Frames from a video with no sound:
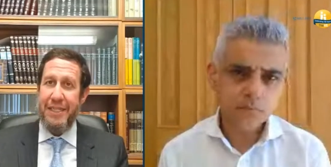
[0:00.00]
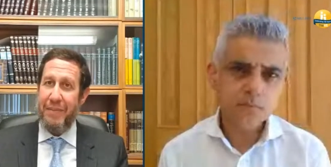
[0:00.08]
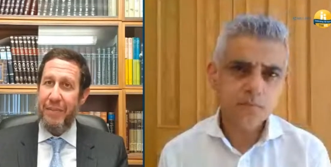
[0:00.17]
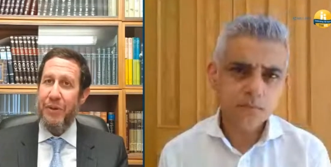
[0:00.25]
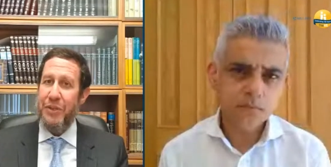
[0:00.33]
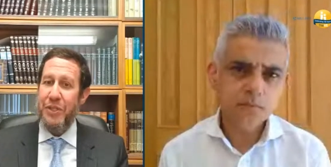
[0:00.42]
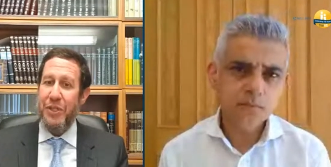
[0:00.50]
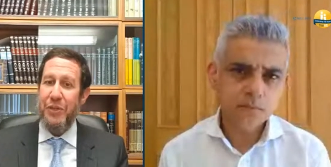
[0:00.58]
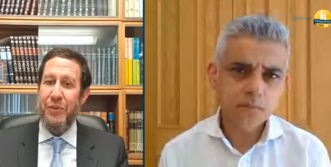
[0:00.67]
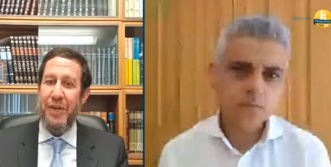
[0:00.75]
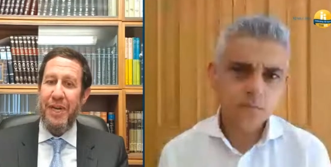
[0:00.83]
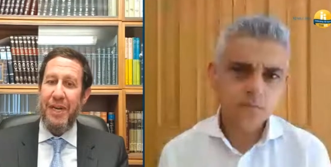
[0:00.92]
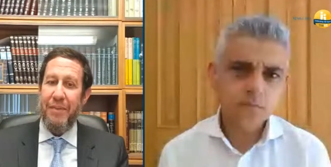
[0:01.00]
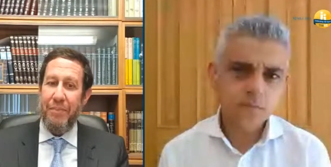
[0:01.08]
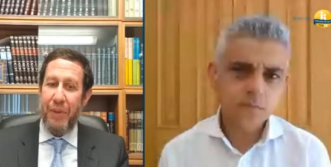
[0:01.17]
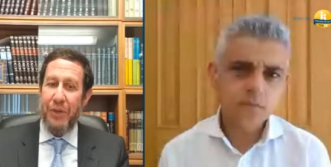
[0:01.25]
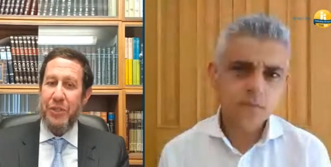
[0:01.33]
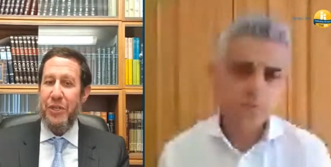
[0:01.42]
Speaker 1: supposed to
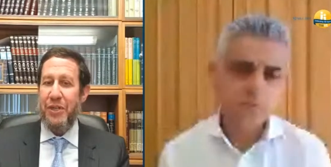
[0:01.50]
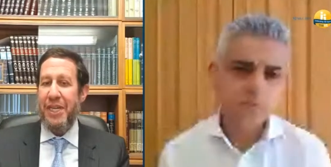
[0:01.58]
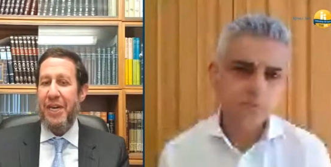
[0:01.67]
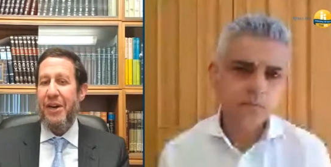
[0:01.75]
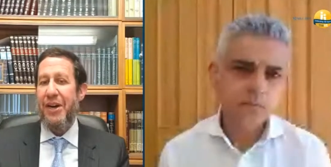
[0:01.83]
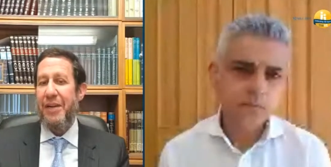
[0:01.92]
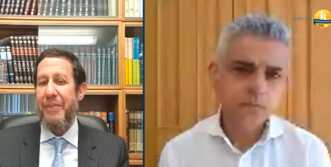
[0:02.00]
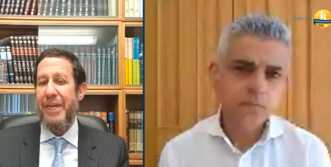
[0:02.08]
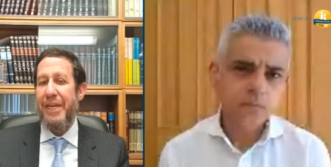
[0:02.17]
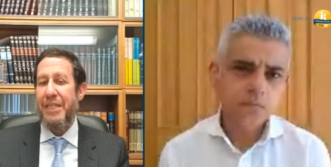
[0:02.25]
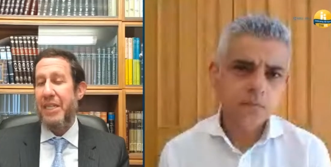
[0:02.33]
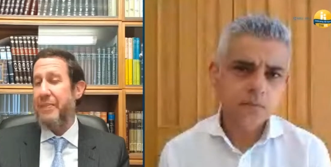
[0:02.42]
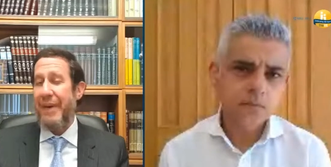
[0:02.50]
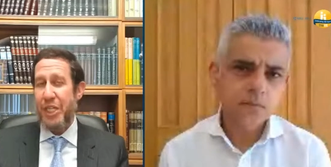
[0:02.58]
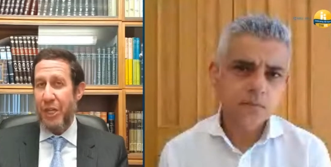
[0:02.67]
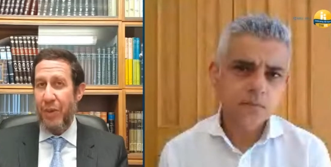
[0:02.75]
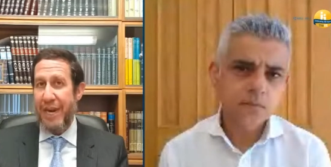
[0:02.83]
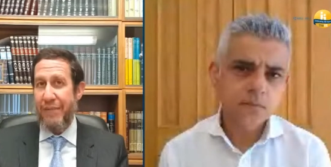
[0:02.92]
bolster the economy and
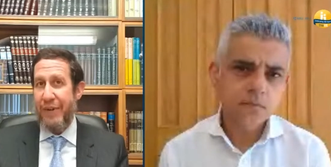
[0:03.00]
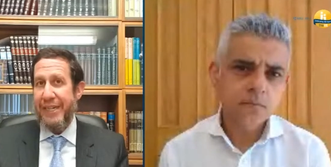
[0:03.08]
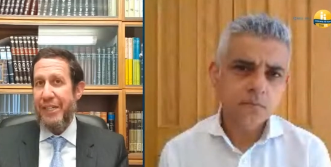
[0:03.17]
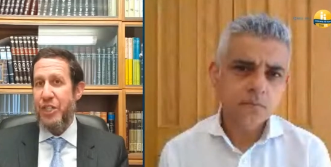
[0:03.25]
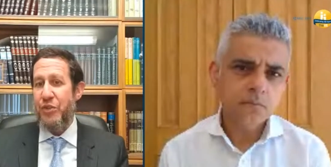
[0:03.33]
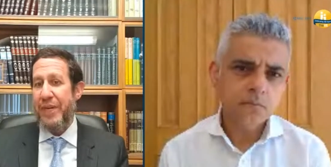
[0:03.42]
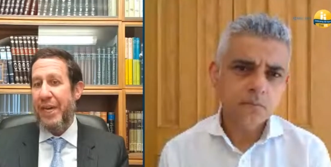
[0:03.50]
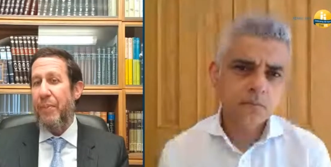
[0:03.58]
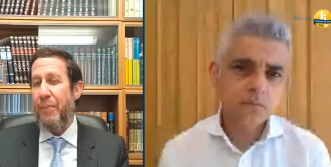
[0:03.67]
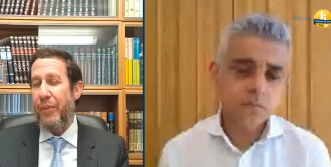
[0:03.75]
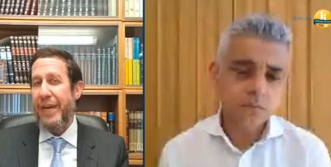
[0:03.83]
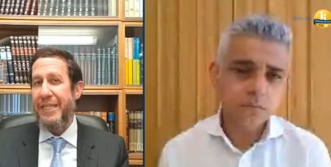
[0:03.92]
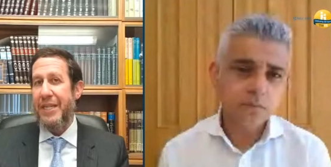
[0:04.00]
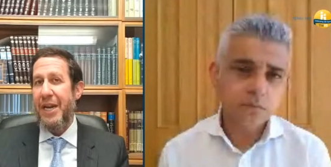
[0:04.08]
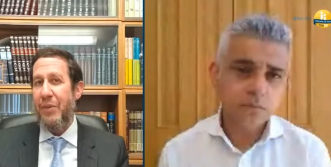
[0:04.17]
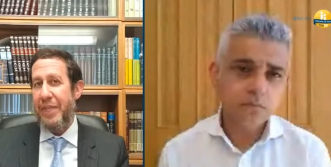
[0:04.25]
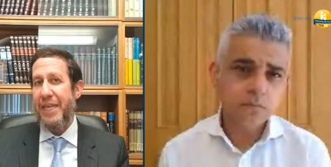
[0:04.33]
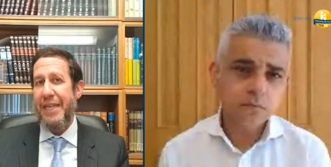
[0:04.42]
especially whatever industry
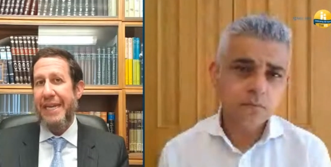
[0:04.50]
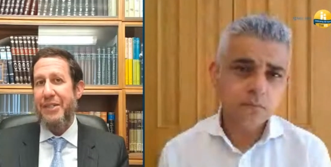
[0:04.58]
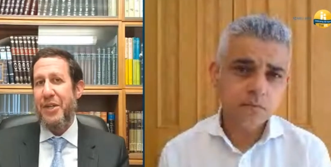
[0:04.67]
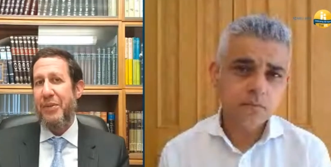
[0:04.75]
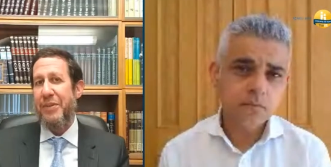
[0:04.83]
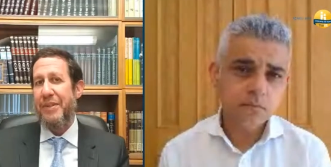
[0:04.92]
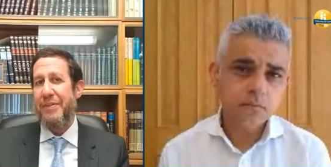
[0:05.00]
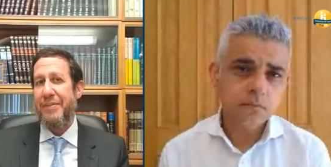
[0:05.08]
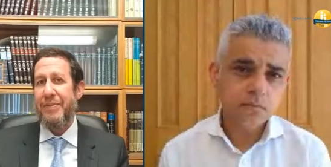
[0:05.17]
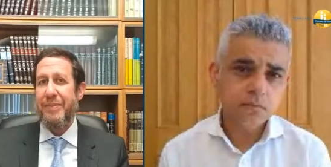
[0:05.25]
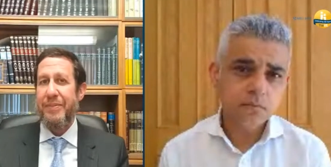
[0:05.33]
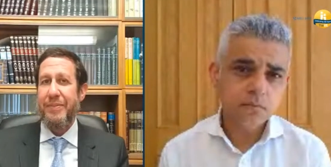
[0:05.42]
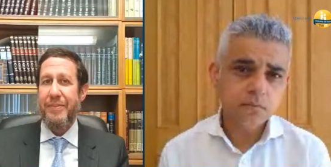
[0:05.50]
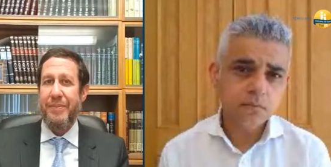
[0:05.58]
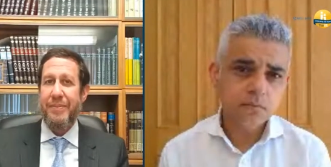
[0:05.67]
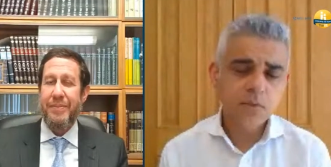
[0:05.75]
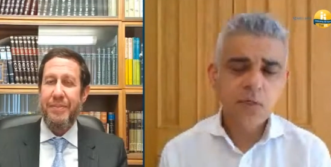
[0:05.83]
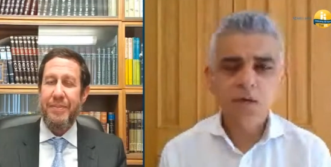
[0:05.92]
operates within that zone?
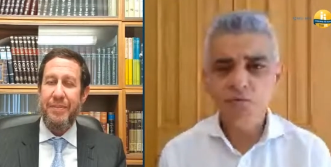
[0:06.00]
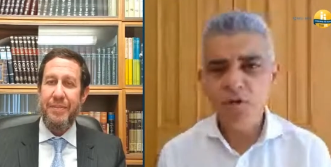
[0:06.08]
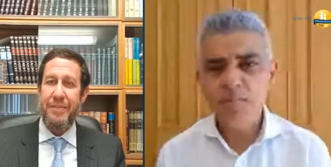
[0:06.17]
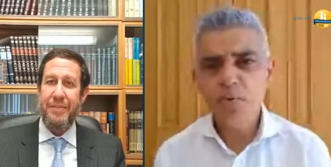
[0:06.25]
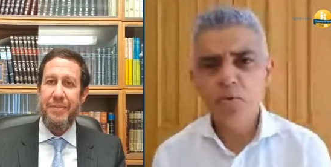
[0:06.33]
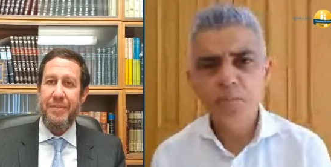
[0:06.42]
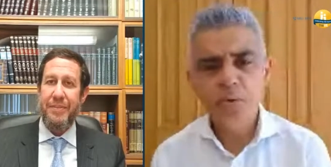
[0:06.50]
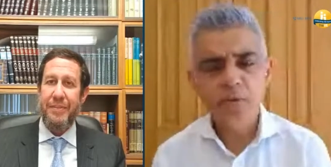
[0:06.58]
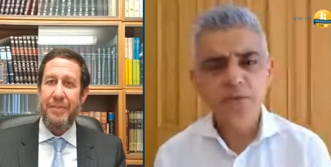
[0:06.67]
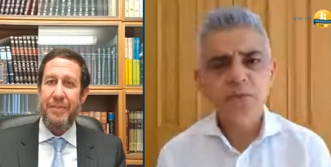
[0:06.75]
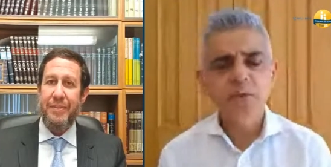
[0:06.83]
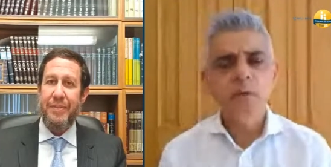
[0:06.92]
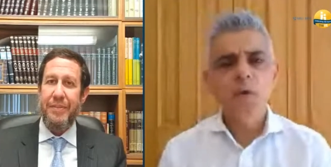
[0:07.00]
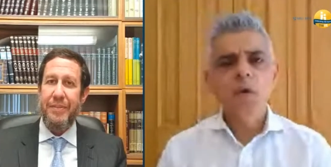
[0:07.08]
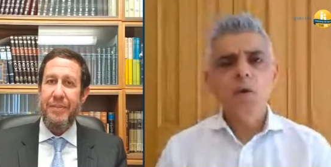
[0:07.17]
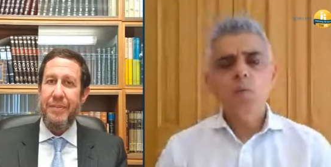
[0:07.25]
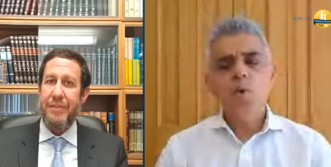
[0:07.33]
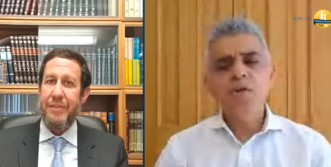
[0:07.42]
Speaker 2: Yeah, really important point. So
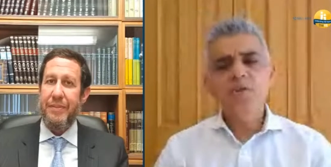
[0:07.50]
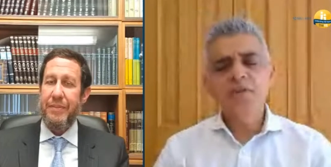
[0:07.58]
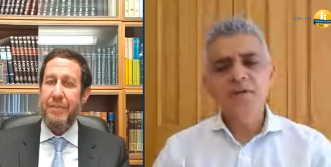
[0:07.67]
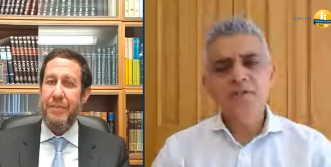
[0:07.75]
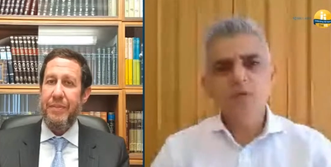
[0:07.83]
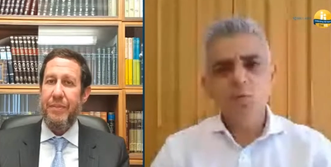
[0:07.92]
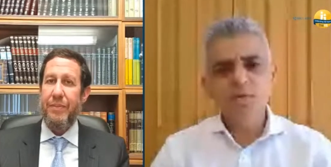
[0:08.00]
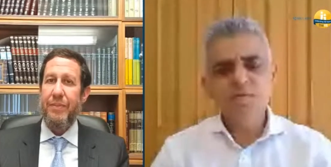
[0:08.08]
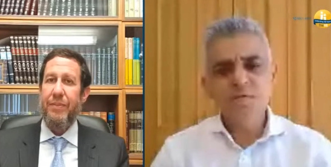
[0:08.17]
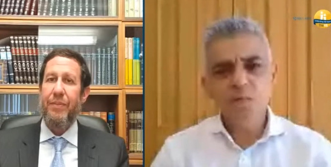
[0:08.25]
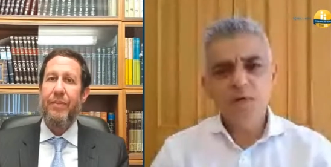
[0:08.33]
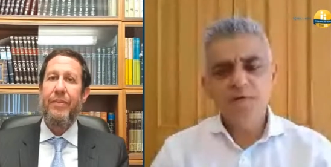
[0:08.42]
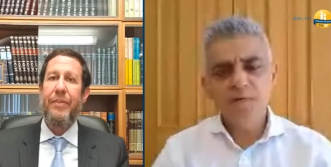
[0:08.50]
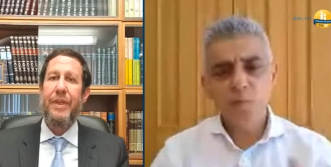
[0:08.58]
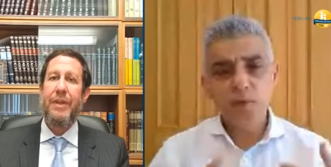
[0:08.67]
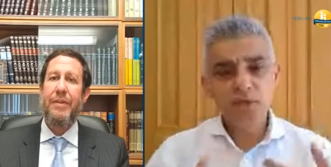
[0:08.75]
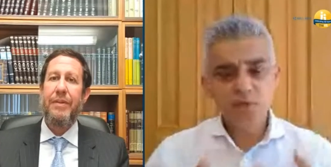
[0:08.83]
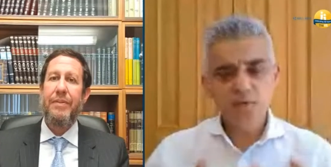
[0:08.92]
one of the things that we we
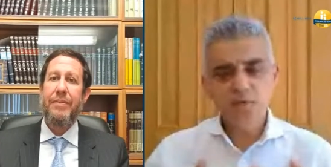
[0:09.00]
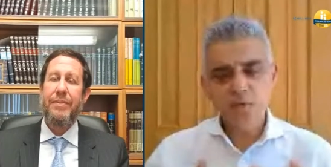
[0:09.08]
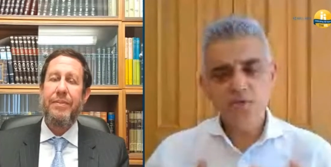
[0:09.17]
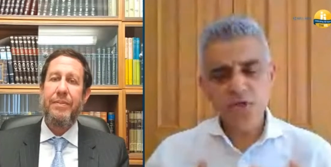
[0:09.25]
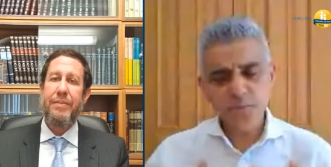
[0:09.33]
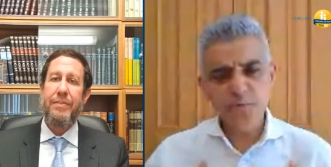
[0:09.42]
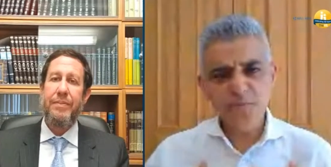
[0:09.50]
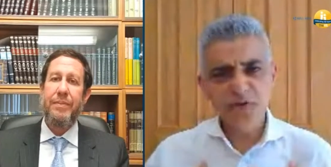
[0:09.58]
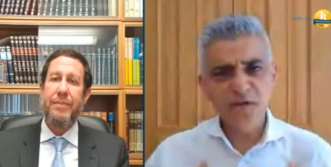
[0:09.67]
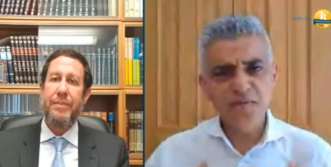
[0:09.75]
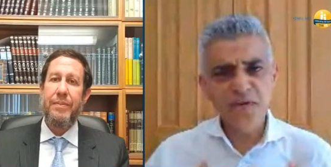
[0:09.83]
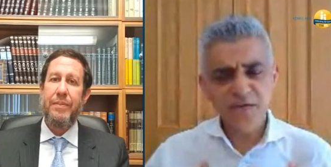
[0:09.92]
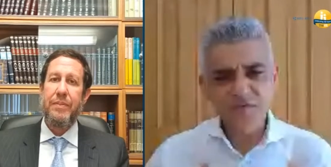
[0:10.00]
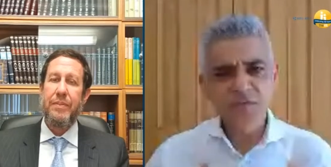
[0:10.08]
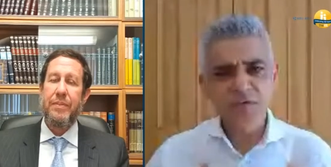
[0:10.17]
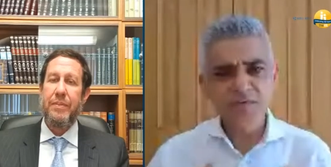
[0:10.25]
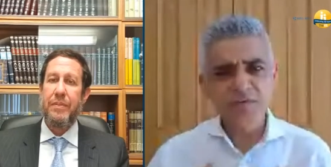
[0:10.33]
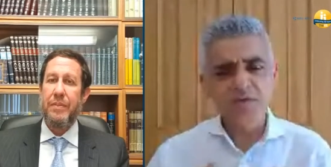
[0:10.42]
we Transport for London have
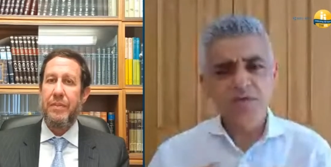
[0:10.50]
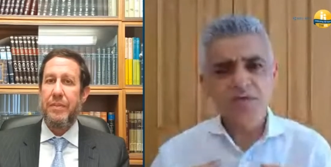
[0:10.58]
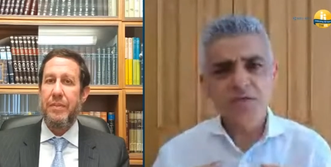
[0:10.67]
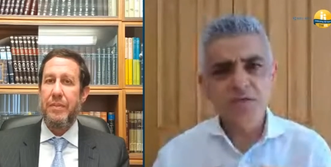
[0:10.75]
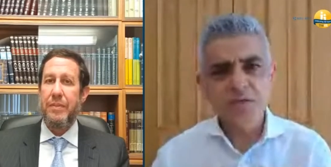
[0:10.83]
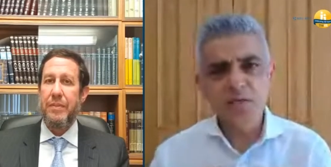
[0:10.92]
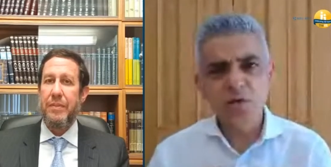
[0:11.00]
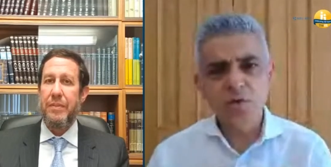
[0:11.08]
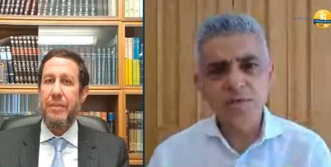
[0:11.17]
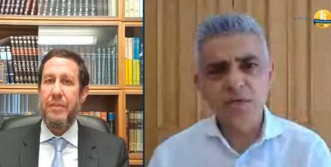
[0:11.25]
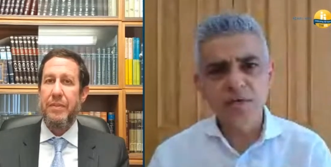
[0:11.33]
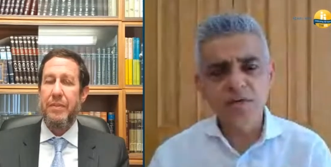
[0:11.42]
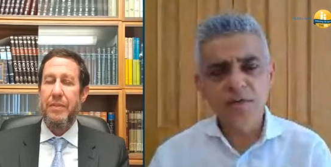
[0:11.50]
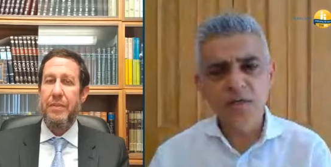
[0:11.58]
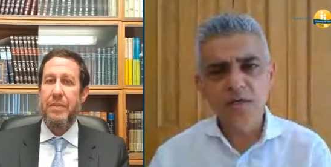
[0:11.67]
suffered since the lockdown